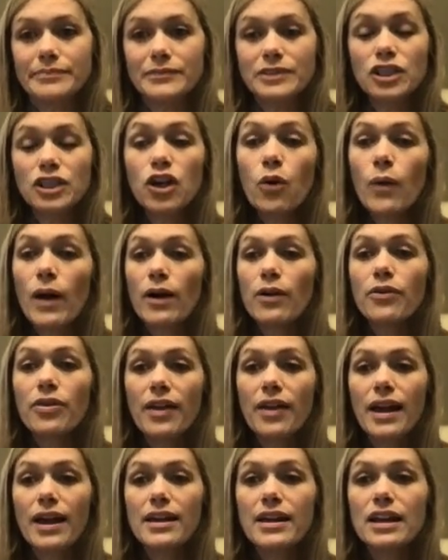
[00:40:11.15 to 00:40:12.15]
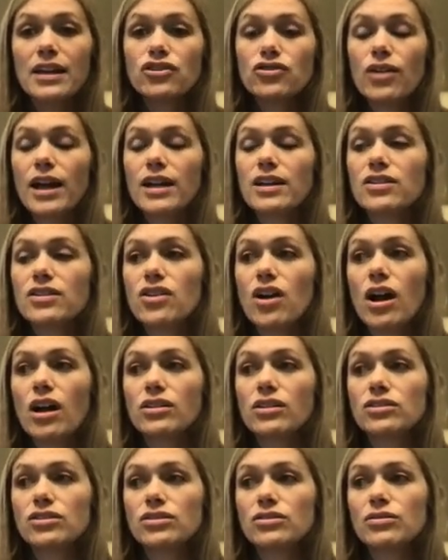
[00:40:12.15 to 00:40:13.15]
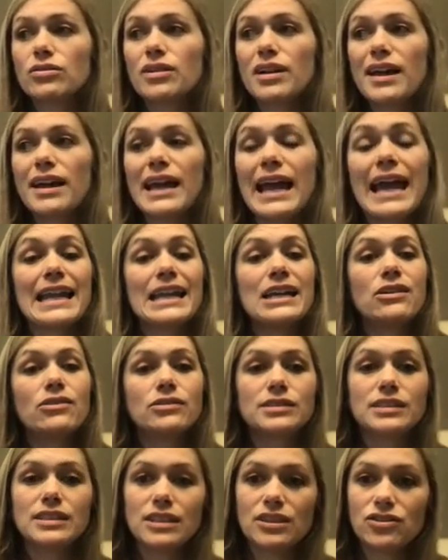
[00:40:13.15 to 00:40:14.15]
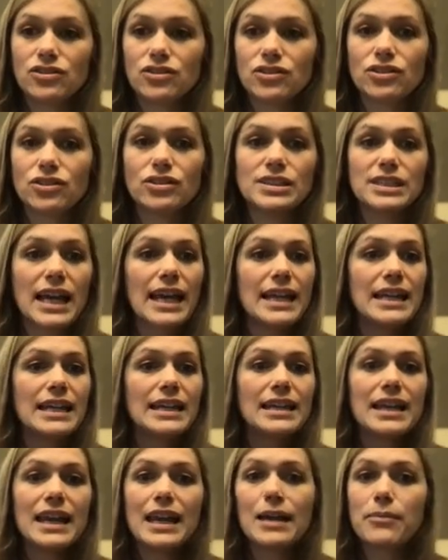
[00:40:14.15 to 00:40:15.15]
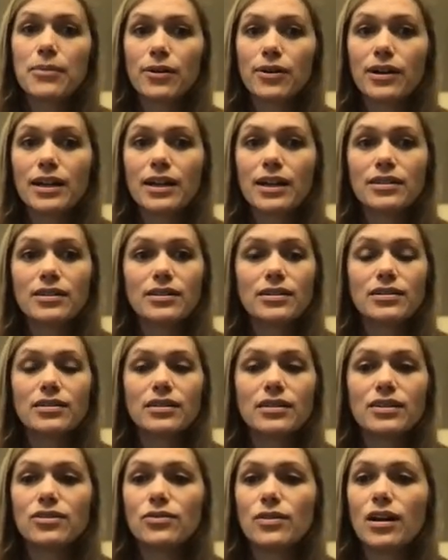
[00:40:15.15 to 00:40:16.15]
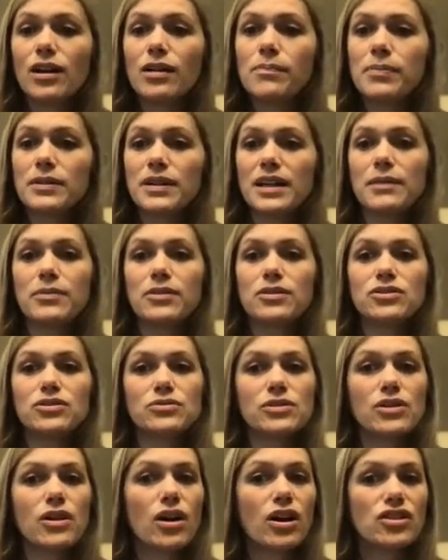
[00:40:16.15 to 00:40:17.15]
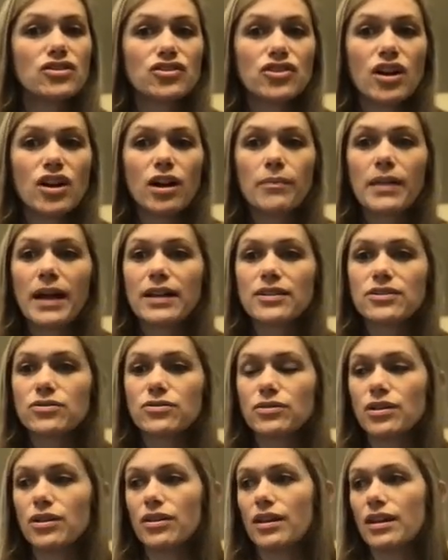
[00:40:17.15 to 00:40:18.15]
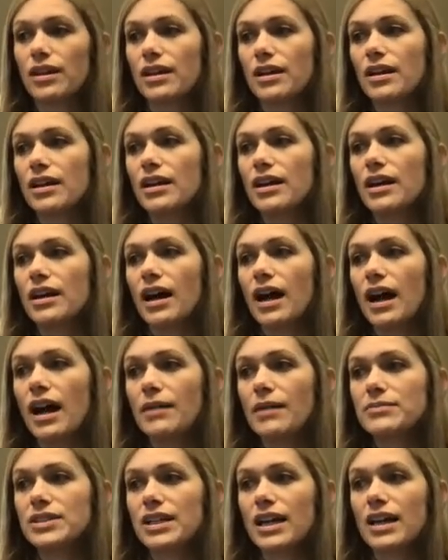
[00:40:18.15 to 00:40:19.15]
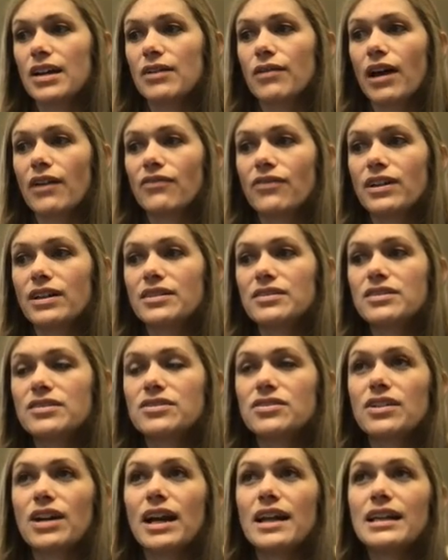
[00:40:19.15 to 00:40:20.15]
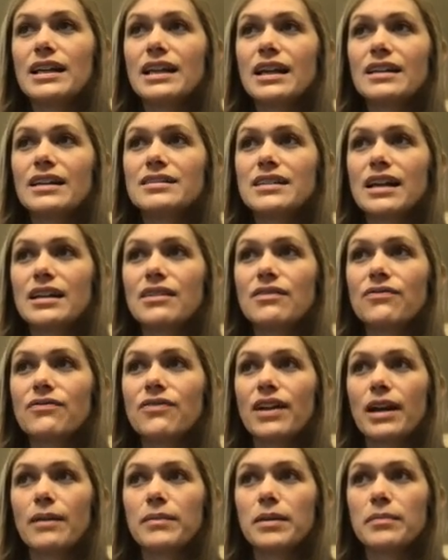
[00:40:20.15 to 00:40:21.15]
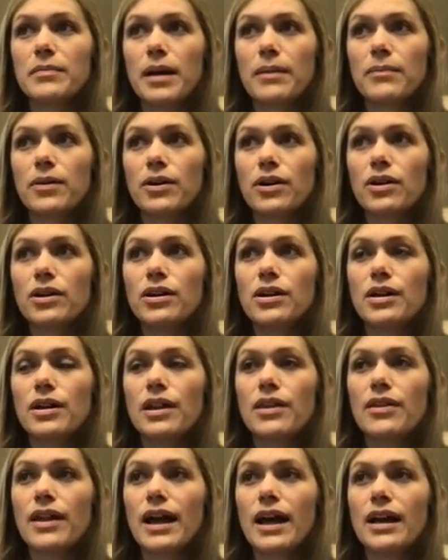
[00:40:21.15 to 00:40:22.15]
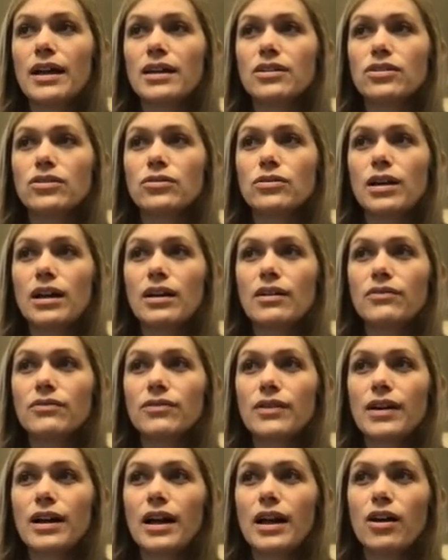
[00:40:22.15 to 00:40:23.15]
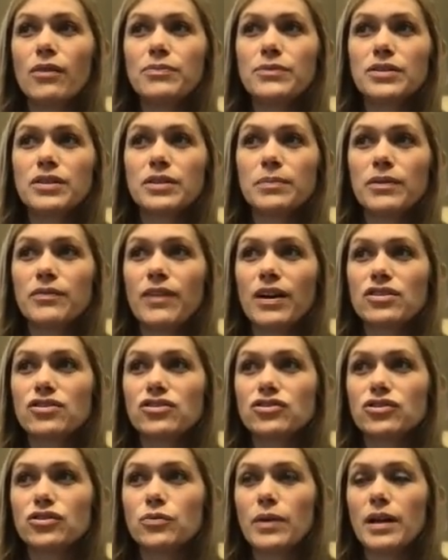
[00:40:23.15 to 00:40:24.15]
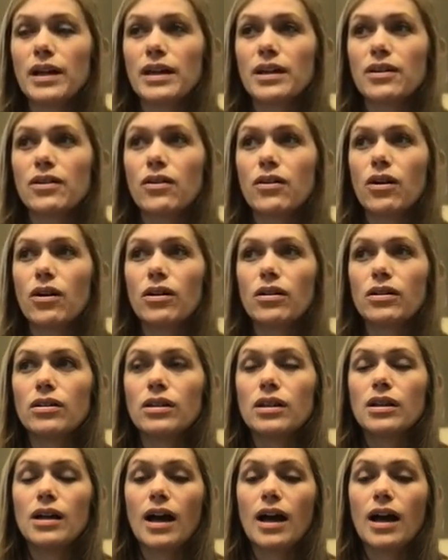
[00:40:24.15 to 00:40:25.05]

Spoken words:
go out then and try to talk to, okay, any old teachers, any neighbor, can you help a neighbor do an odd job, that sort of thing, to get a reference? Is there any extended family member that you have helped in a professional way at all?